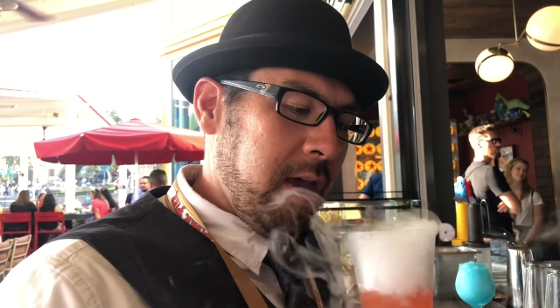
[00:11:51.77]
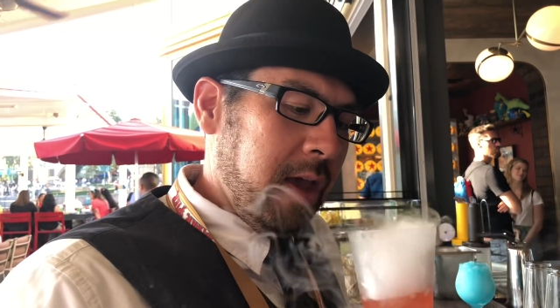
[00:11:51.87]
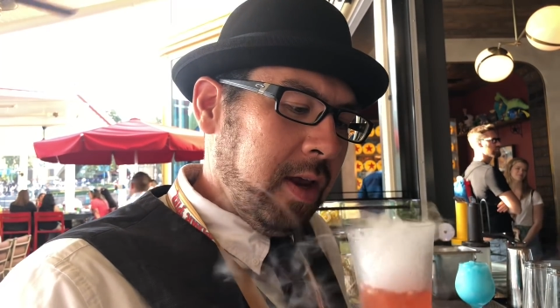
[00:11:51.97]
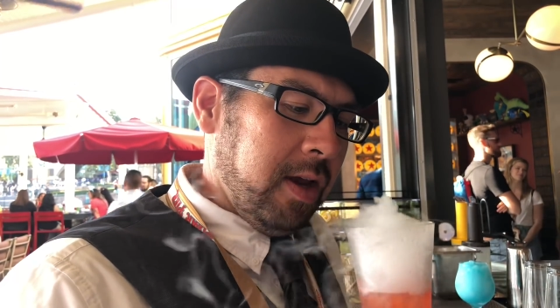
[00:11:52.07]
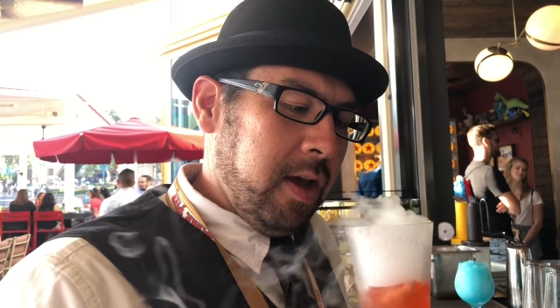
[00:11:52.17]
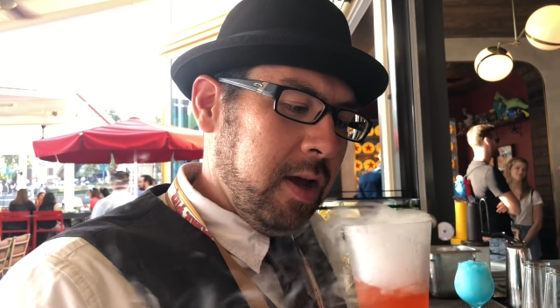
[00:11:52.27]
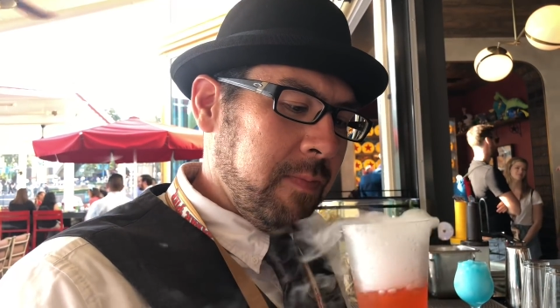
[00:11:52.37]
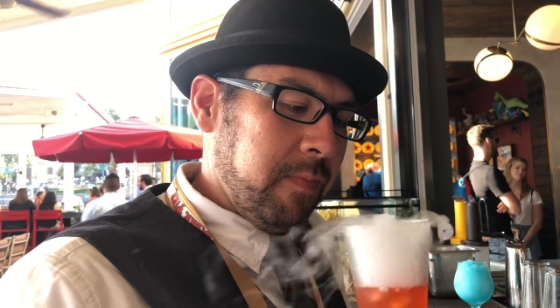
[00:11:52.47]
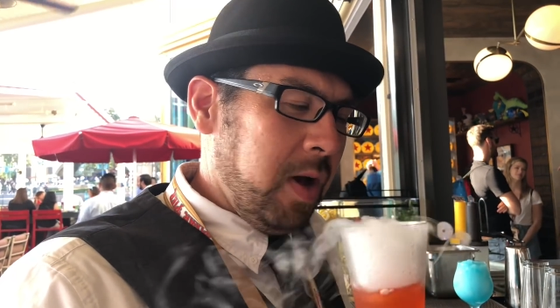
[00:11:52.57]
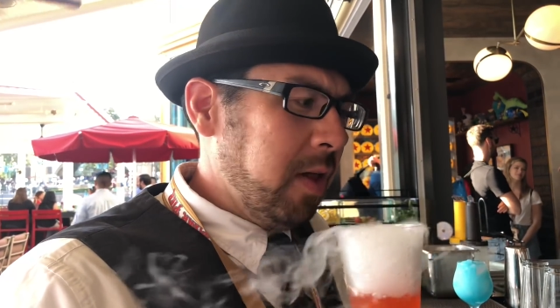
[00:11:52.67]
And
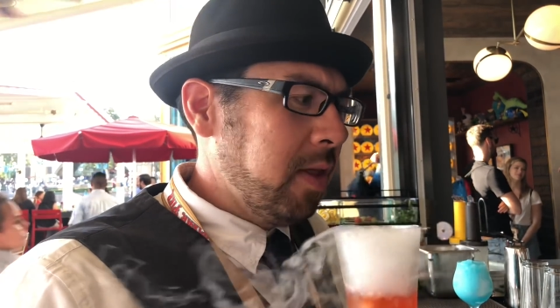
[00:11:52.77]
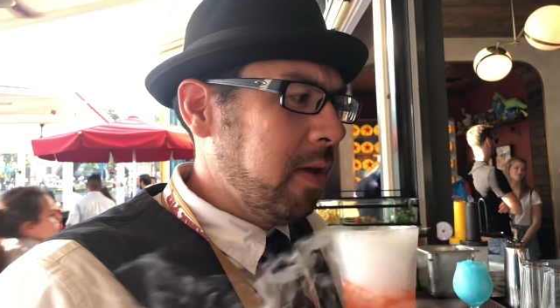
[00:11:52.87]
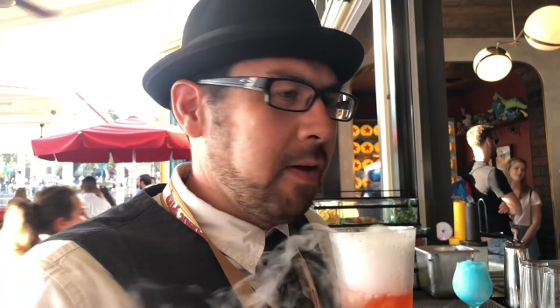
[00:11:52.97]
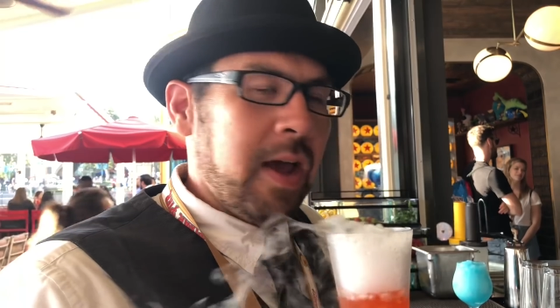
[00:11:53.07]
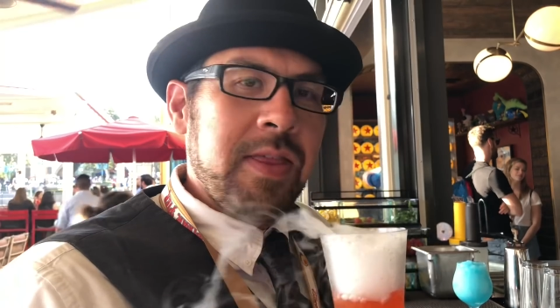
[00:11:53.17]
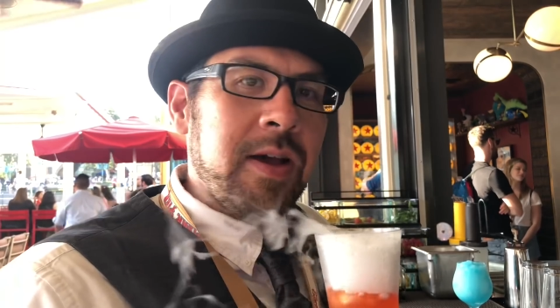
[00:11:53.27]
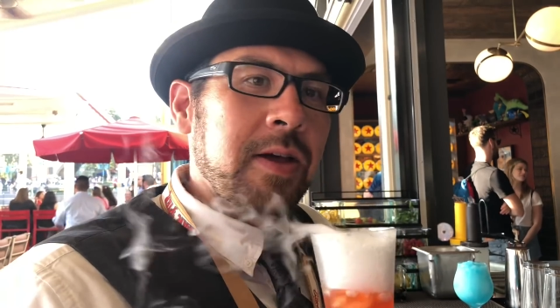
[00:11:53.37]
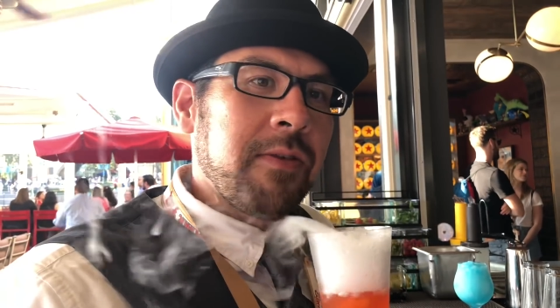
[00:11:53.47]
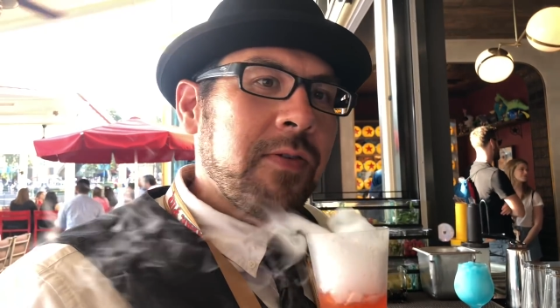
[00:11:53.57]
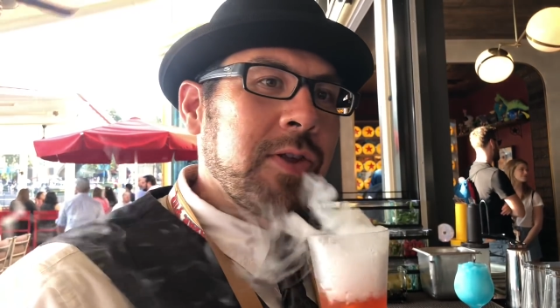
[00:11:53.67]
I think
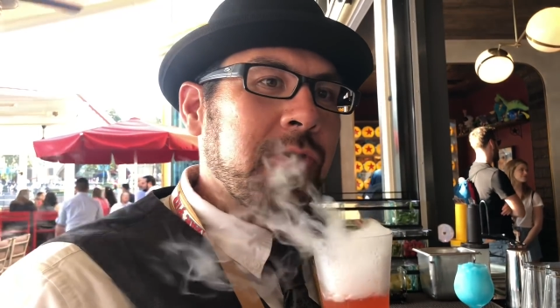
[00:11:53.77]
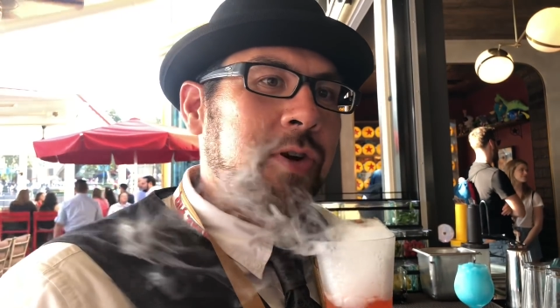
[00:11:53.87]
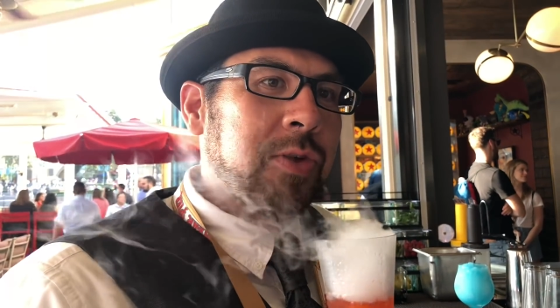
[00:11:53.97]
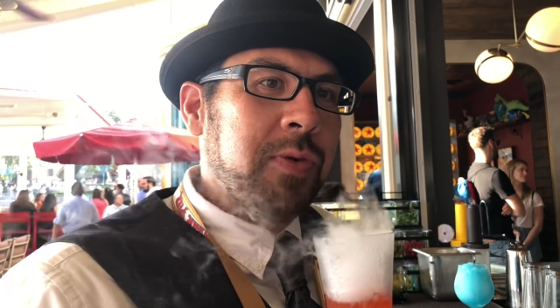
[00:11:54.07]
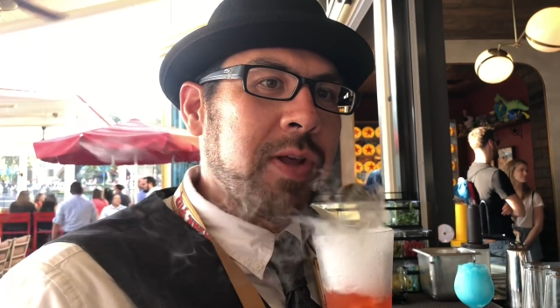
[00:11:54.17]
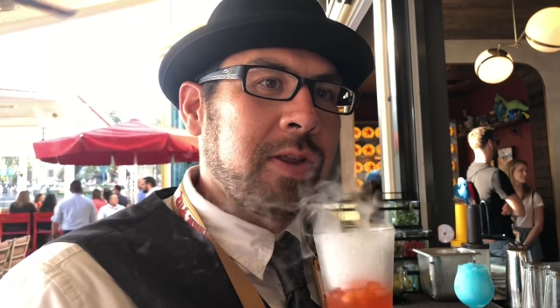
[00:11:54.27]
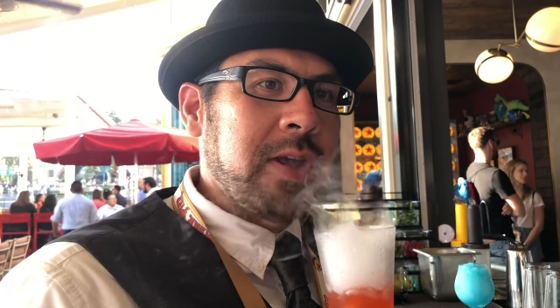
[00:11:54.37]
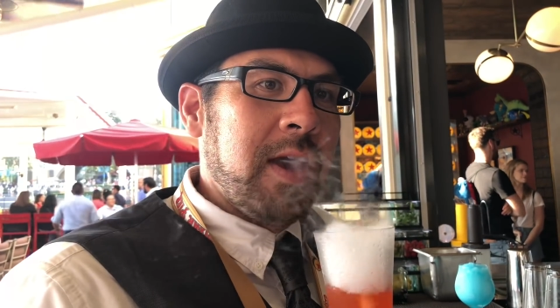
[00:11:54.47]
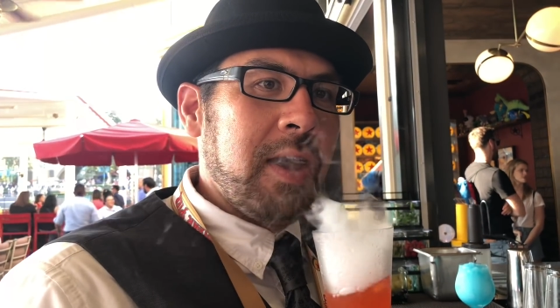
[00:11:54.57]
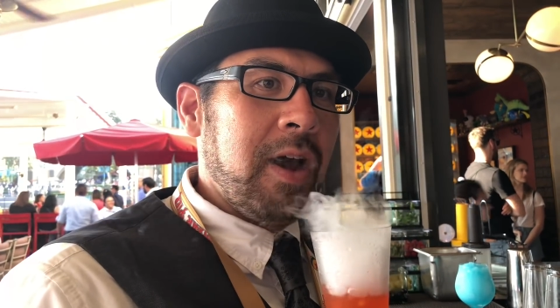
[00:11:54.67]
all the fizzing drinks we could
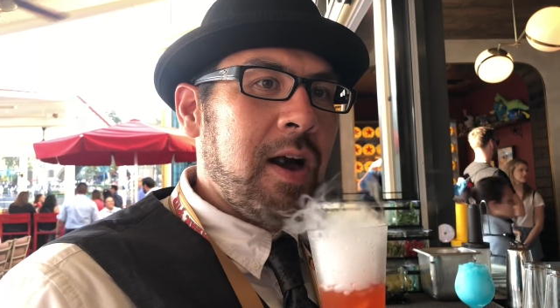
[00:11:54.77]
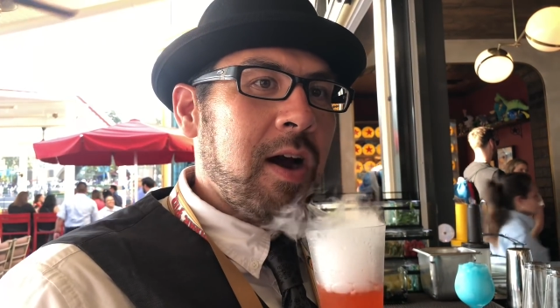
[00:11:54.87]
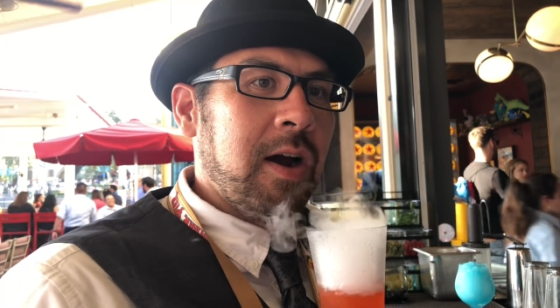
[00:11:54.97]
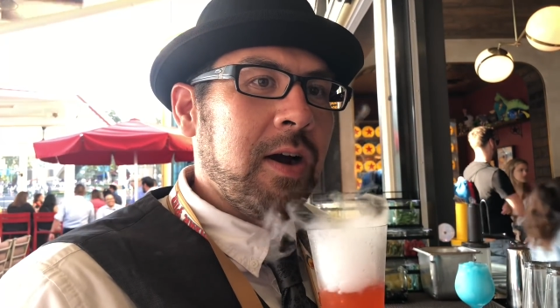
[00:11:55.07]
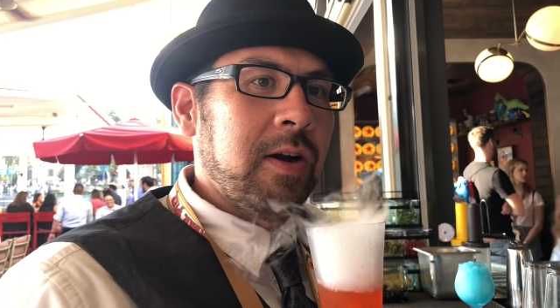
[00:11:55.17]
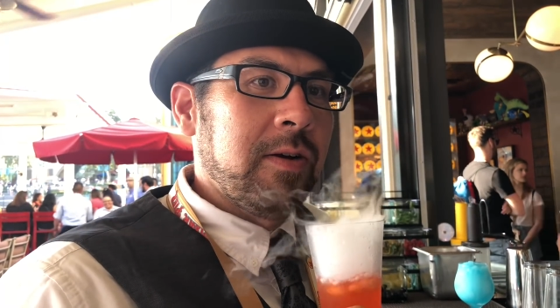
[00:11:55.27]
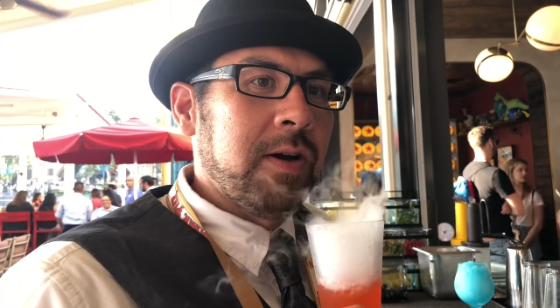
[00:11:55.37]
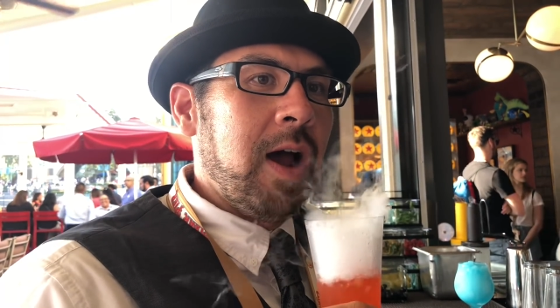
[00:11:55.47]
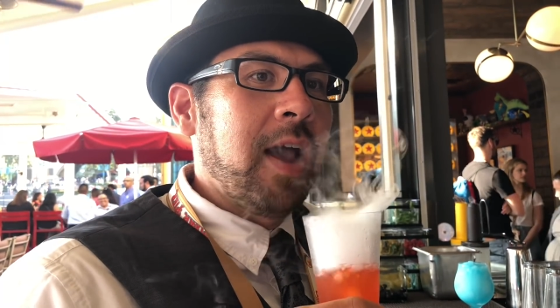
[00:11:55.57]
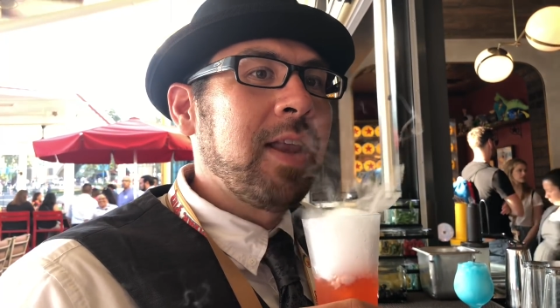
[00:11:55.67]
say are
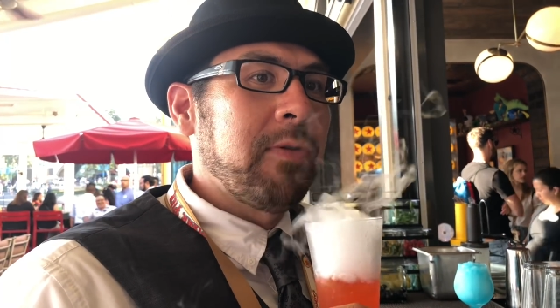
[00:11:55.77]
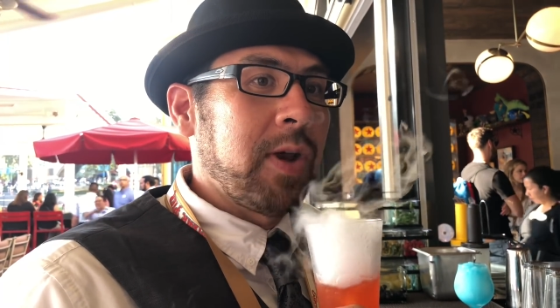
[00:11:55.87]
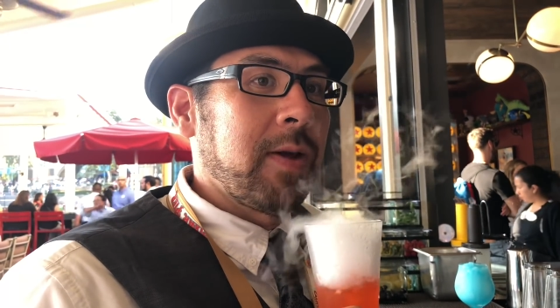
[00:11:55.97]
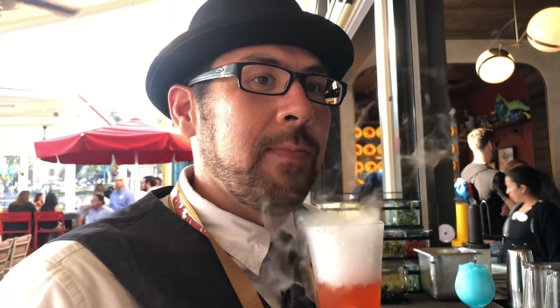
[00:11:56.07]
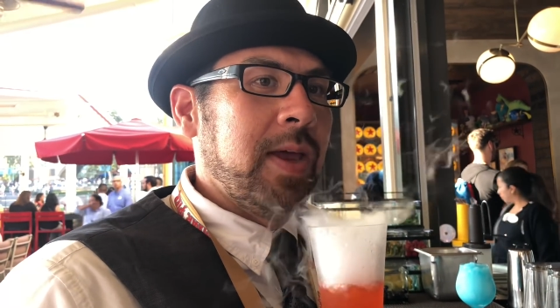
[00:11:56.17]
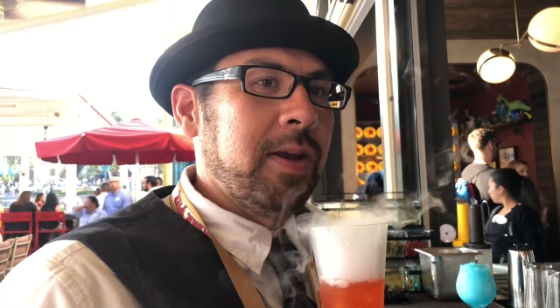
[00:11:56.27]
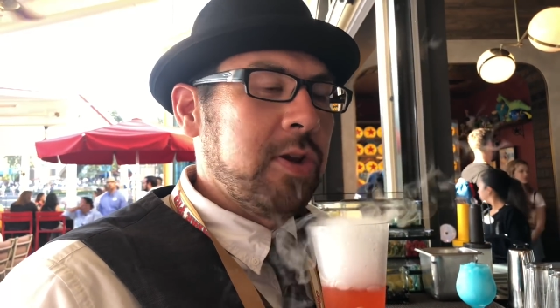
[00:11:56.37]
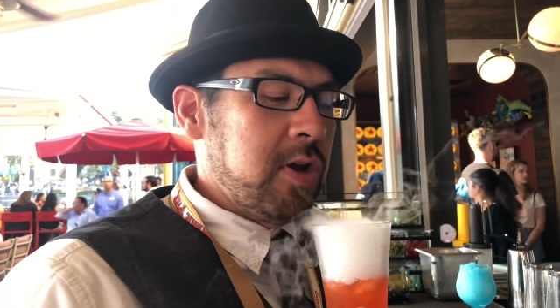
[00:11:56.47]
highly recommended.